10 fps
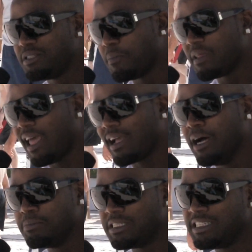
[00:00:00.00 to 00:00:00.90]
something that
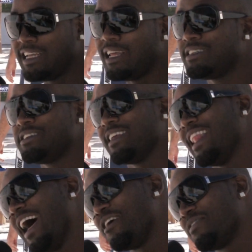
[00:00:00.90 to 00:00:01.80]
comes and changes your
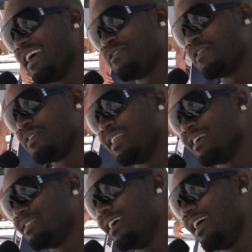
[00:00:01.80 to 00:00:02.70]
life, like
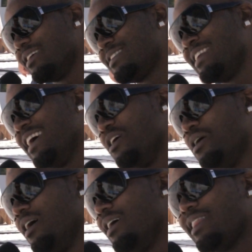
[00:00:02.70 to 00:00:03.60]
$50,000, you know.
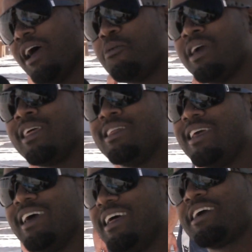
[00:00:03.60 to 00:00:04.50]
That went in,
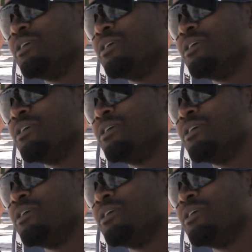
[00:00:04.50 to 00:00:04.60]
that